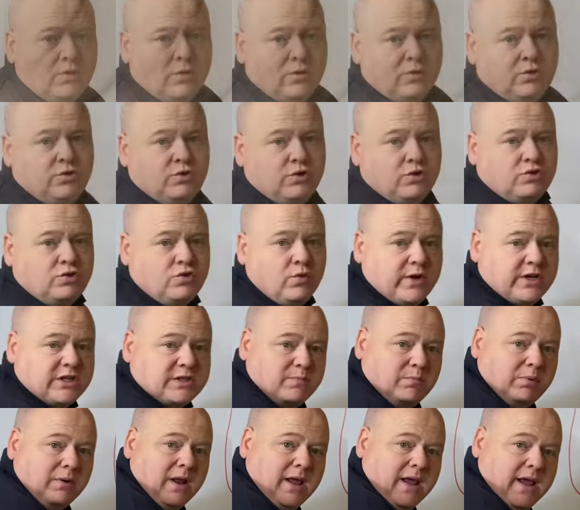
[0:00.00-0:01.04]
Just to
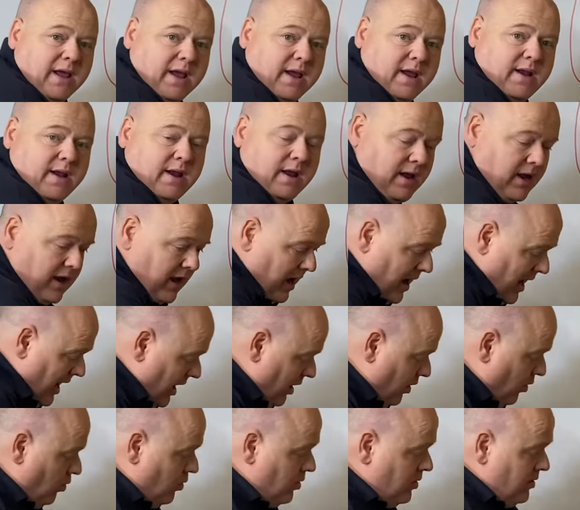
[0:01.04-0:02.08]
explain
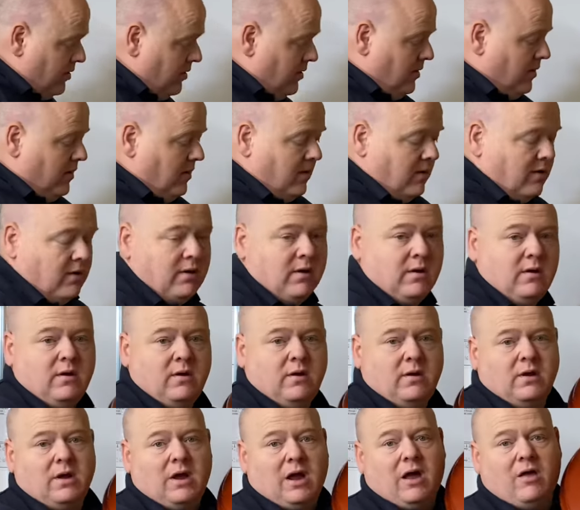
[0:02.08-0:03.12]
how
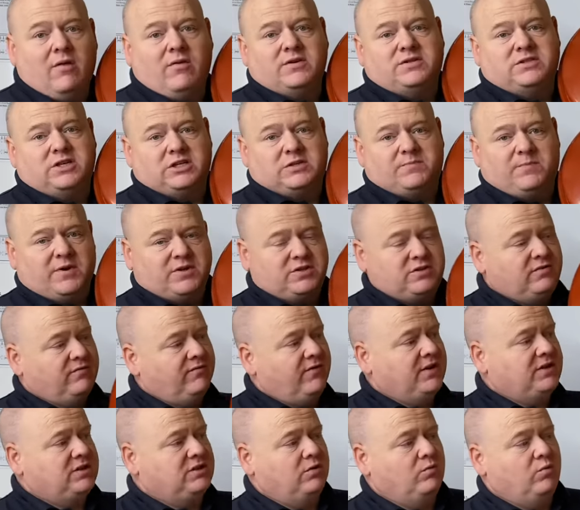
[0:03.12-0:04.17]
this expansion
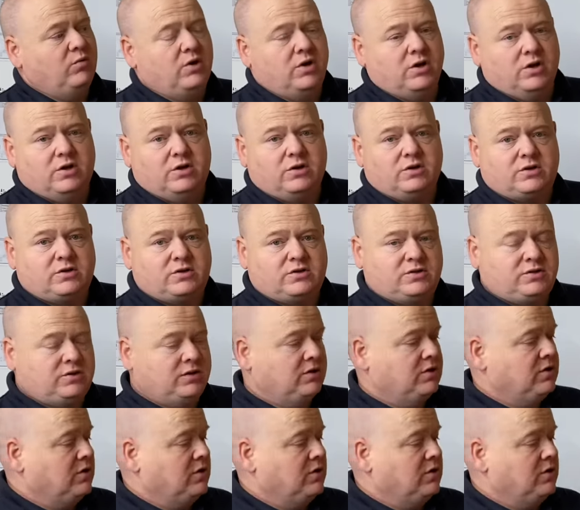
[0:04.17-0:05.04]
vessel works.